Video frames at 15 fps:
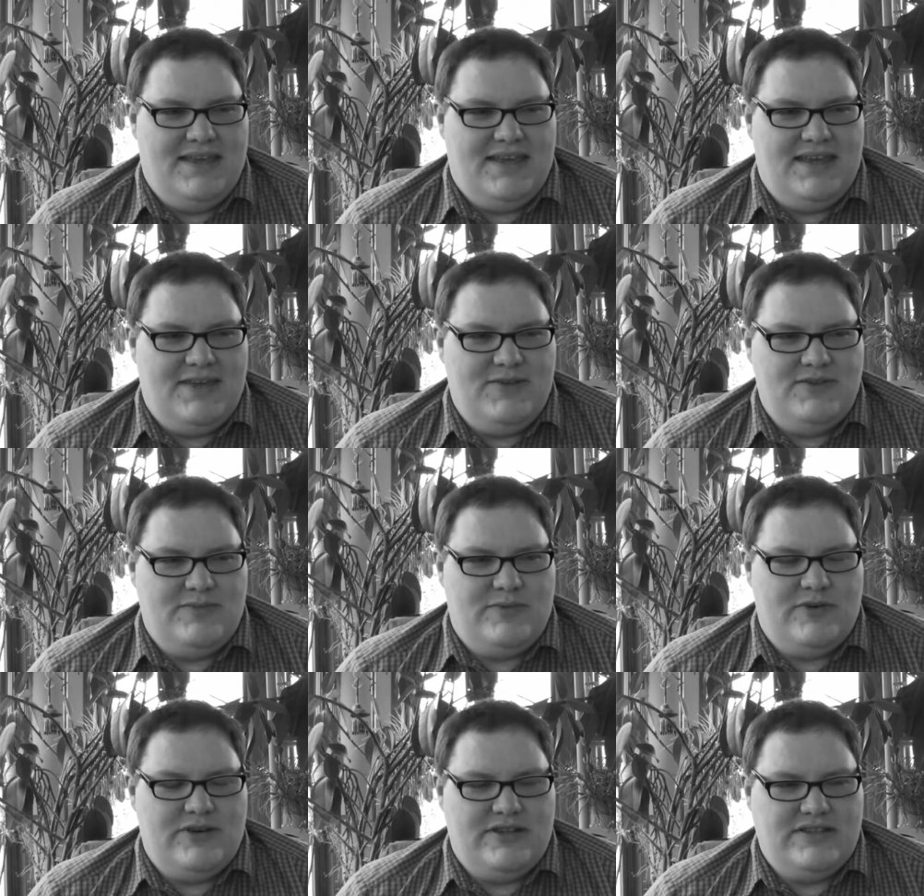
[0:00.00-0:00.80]
he was
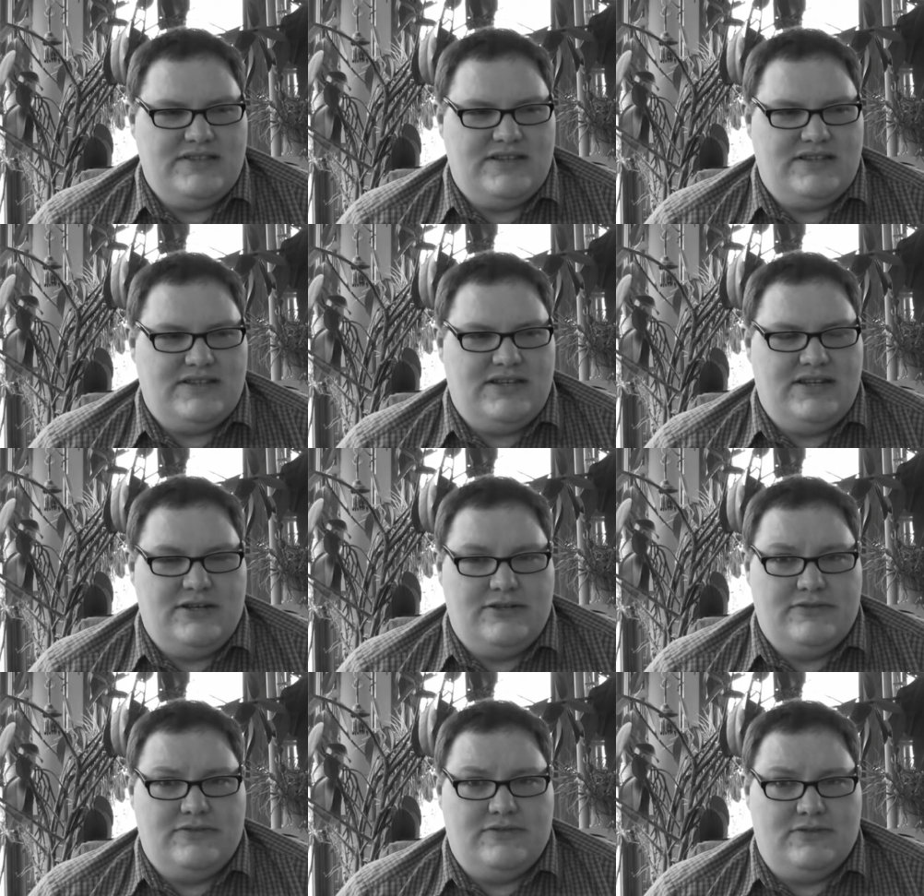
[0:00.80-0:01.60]
born in
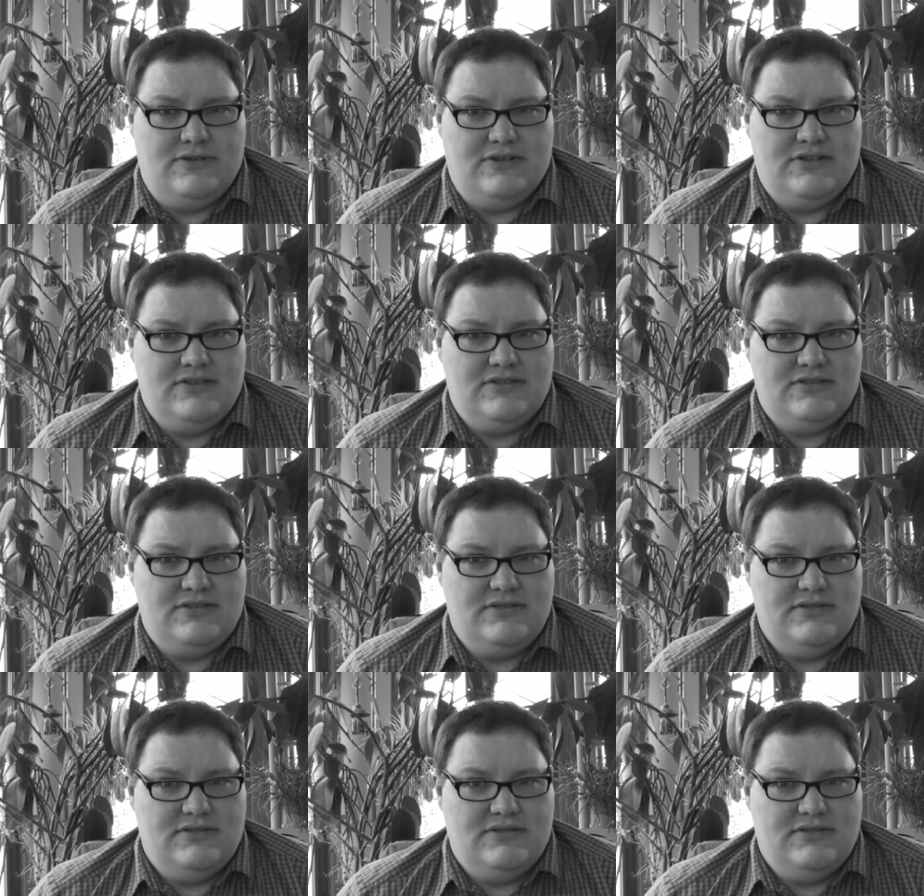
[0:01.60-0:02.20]
1604